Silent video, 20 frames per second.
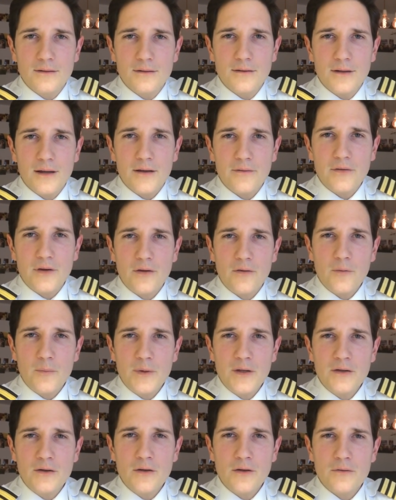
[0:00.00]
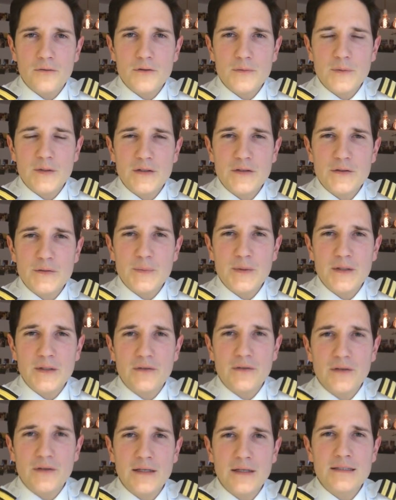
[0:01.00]
Have you ever been nervous when you speak
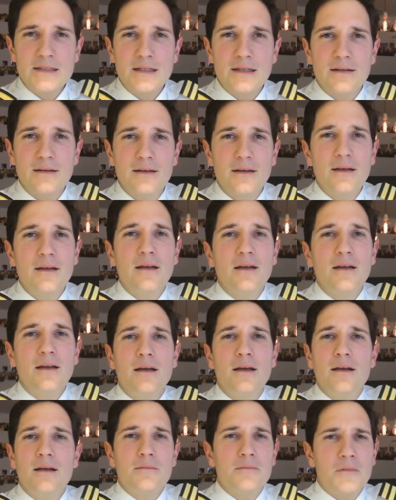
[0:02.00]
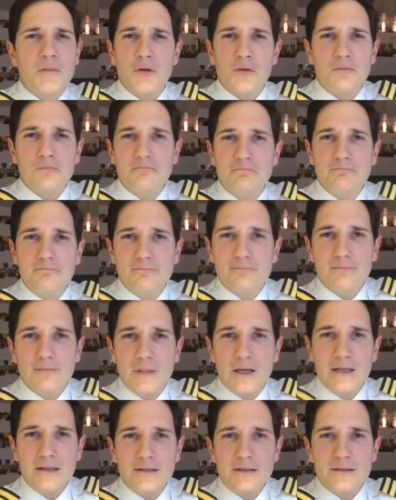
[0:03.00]
to ATC? Nope.
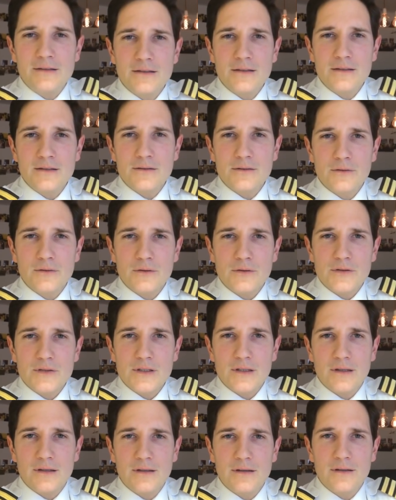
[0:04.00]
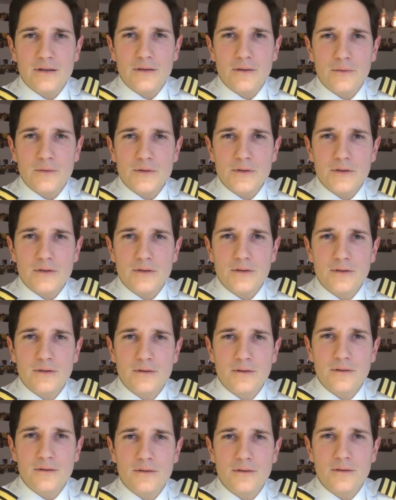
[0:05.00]
ATC is on your side. They're always good.
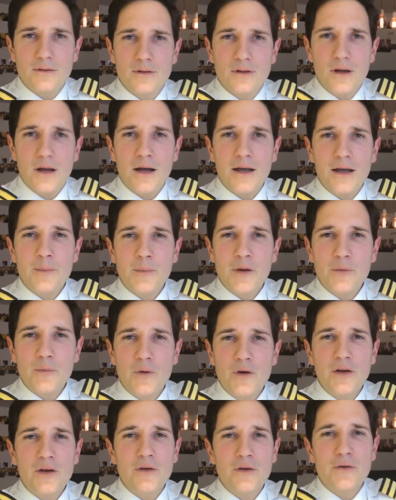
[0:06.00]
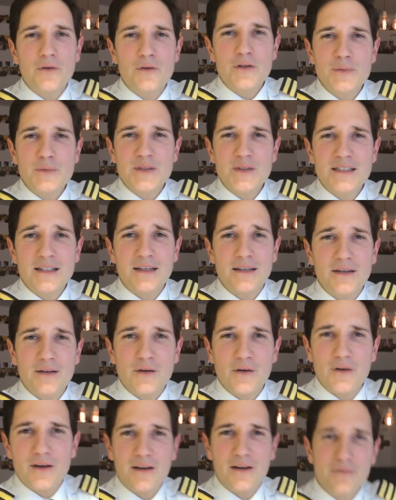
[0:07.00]
Am I working on Christmas Day?
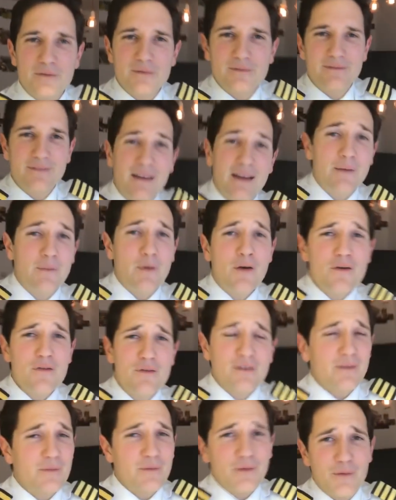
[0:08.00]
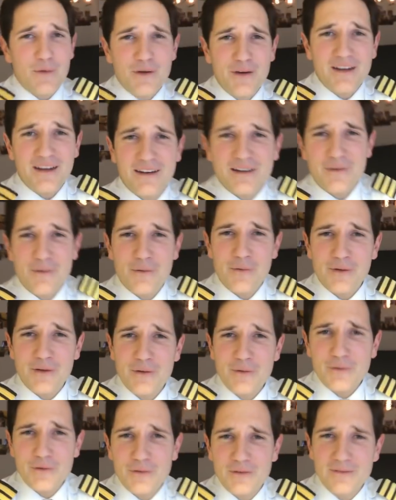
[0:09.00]
No, I'm off. I'm not working at the moment
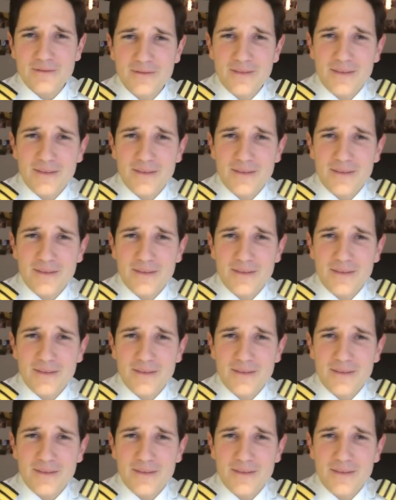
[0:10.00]
at all.